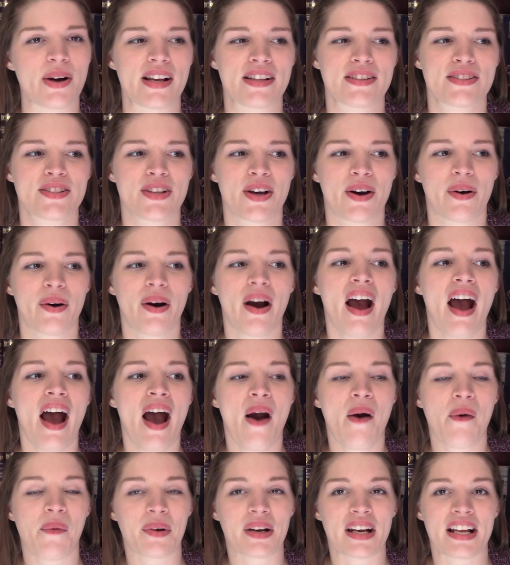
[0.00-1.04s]
And so
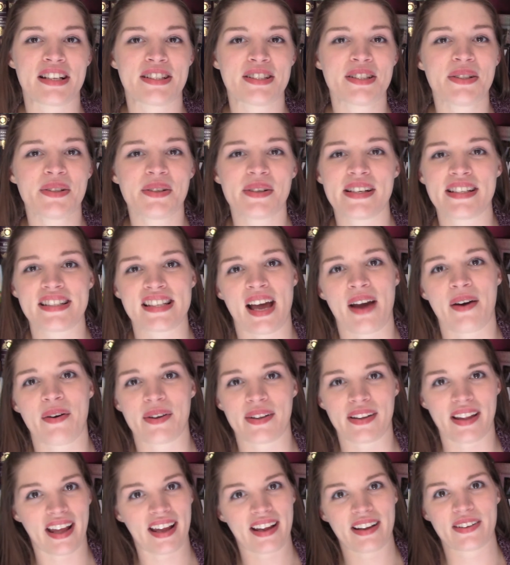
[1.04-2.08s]
what I do is I
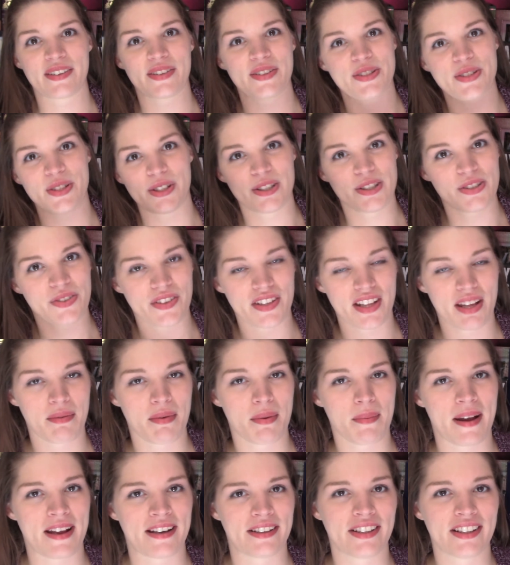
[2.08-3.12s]
would like search for them
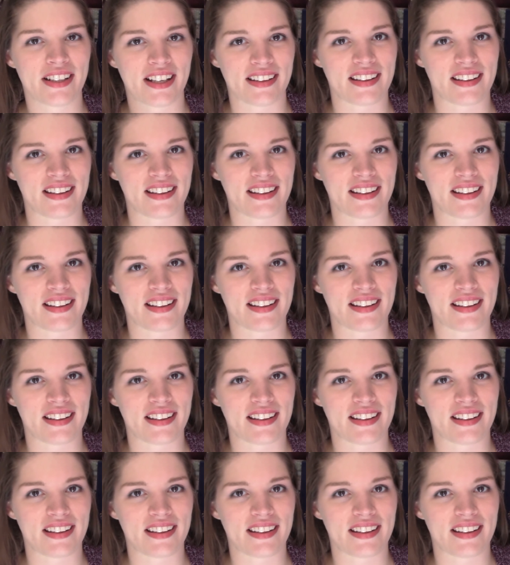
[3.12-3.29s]
on my Nook,